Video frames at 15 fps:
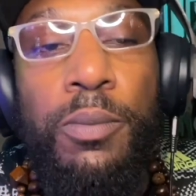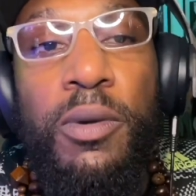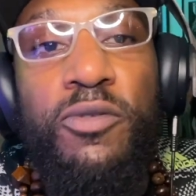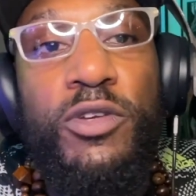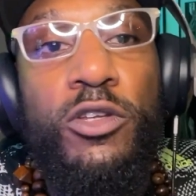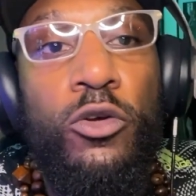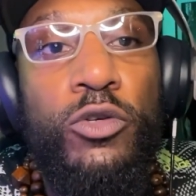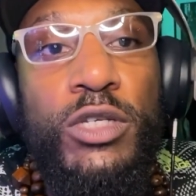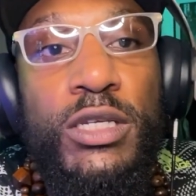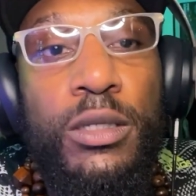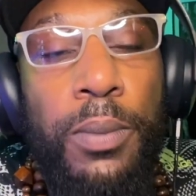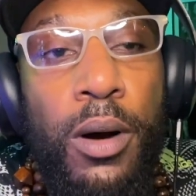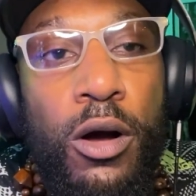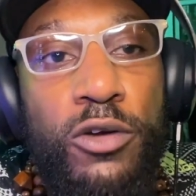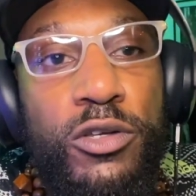of my videos in the
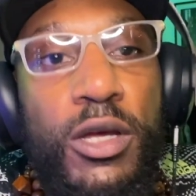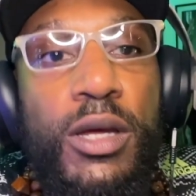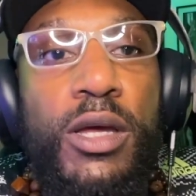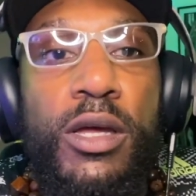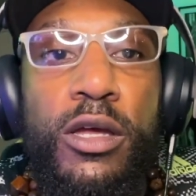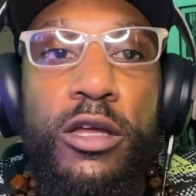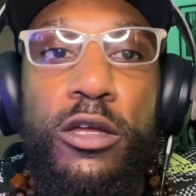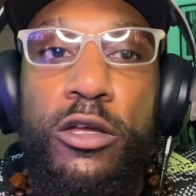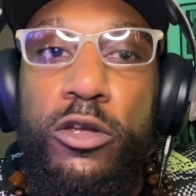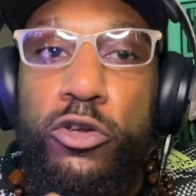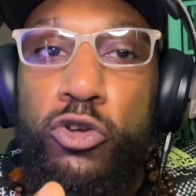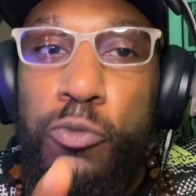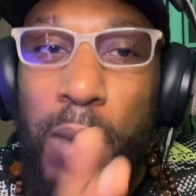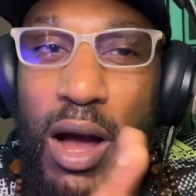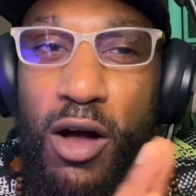past,
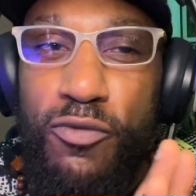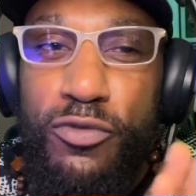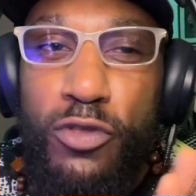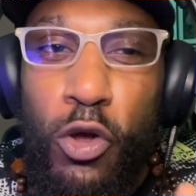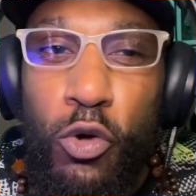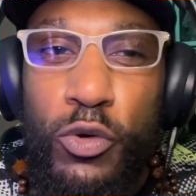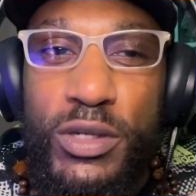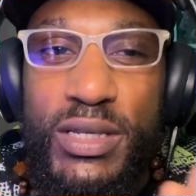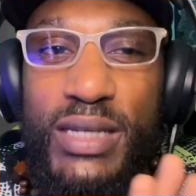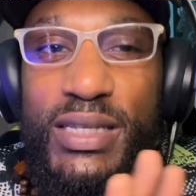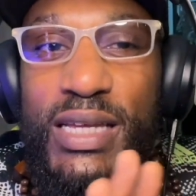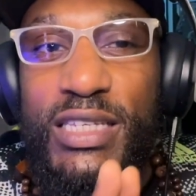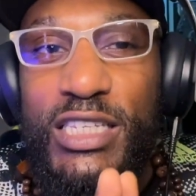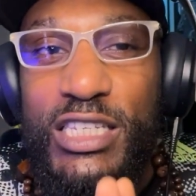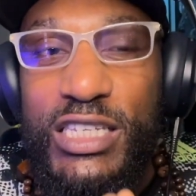you might have noticed that
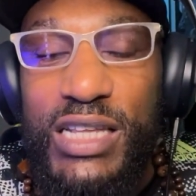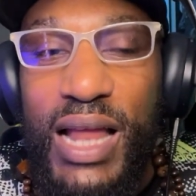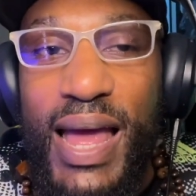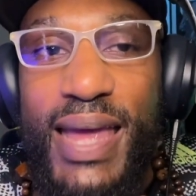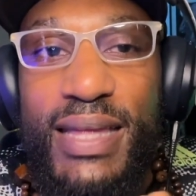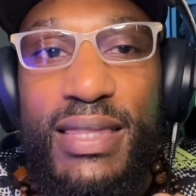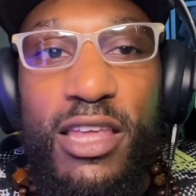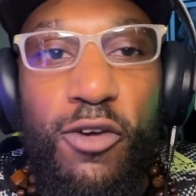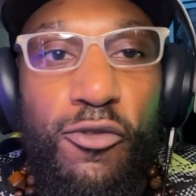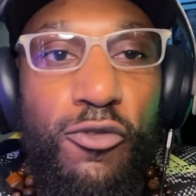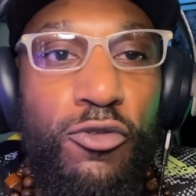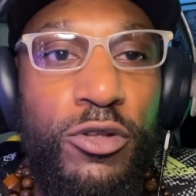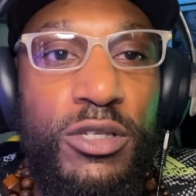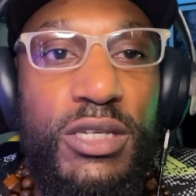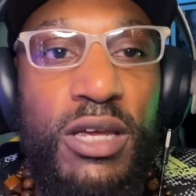there's a slight
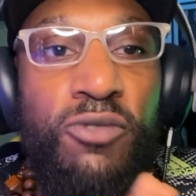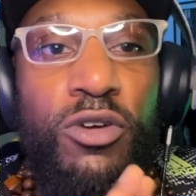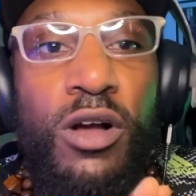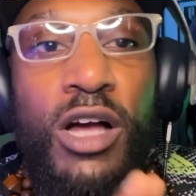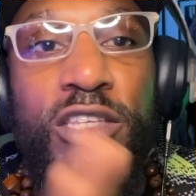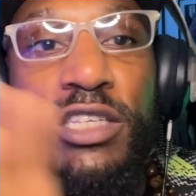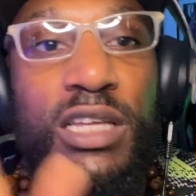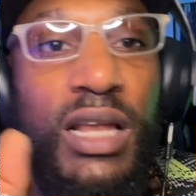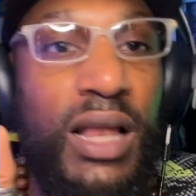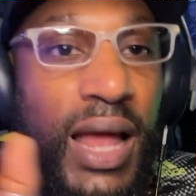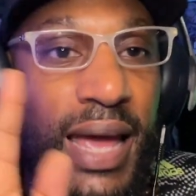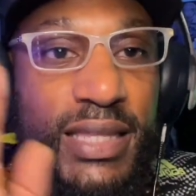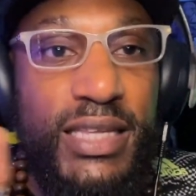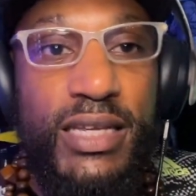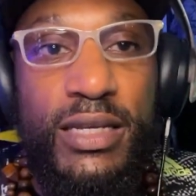difference in regards to the
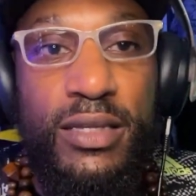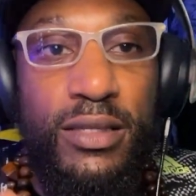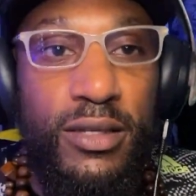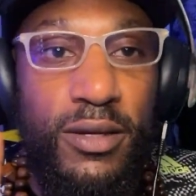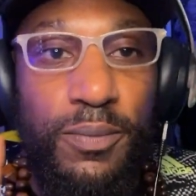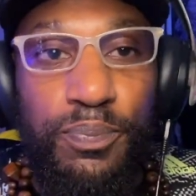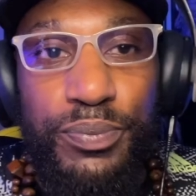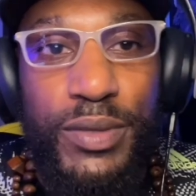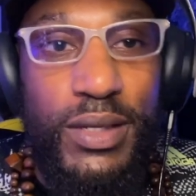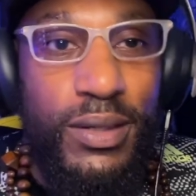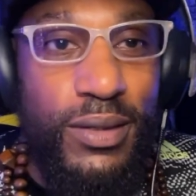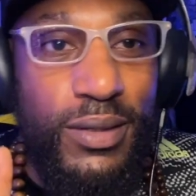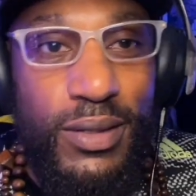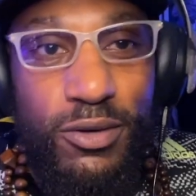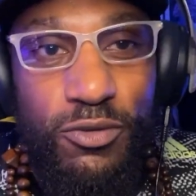lighting
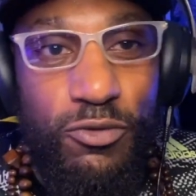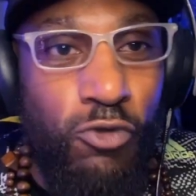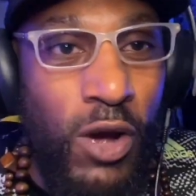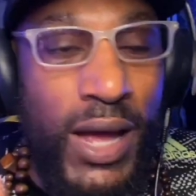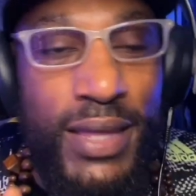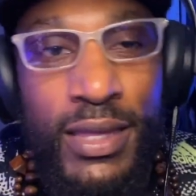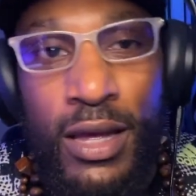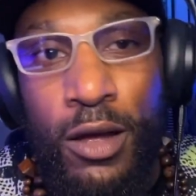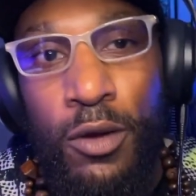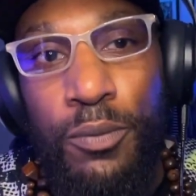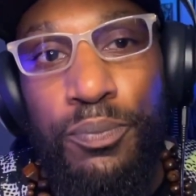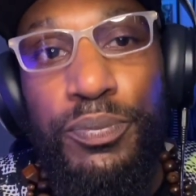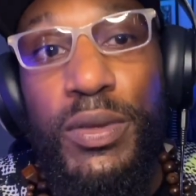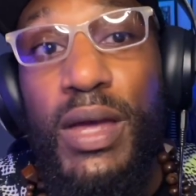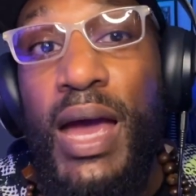right now.
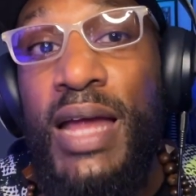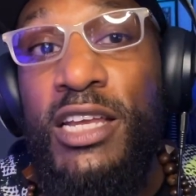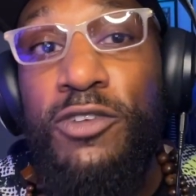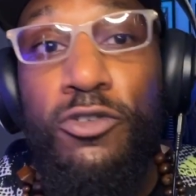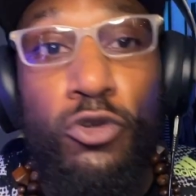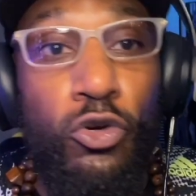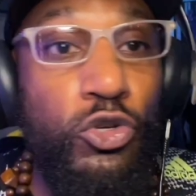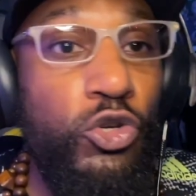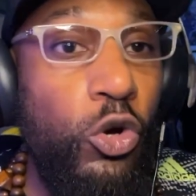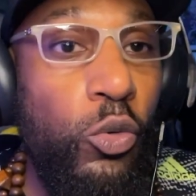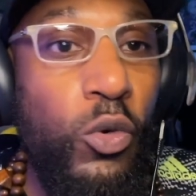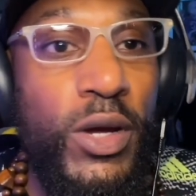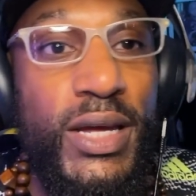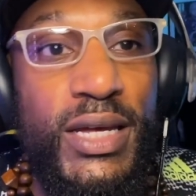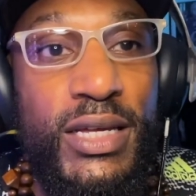And if you're not sure
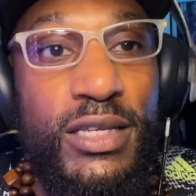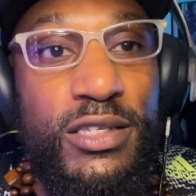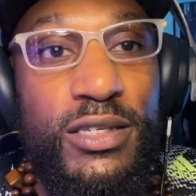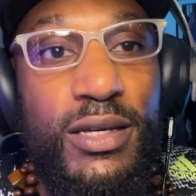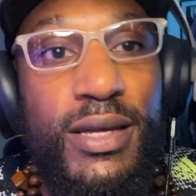what it is,